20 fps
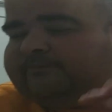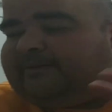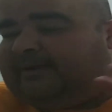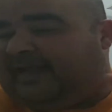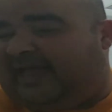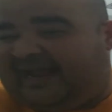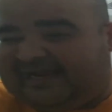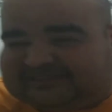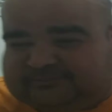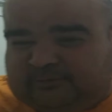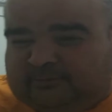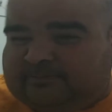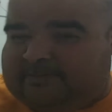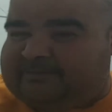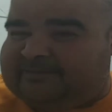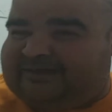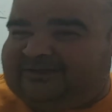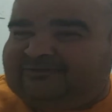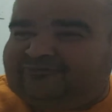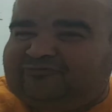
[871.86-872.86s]
the X-Men may
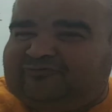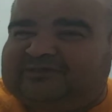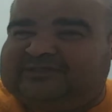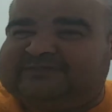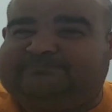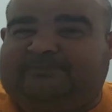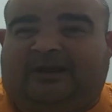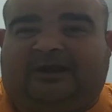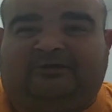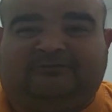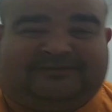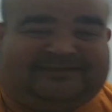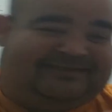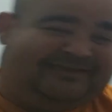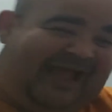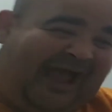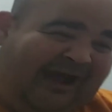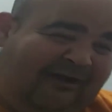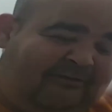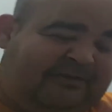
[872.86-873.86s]
be introduced, but I
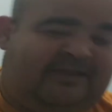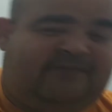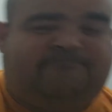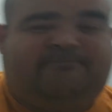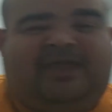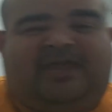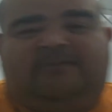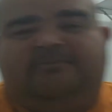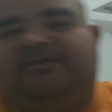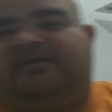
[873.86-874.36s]
doubt it. Maybe,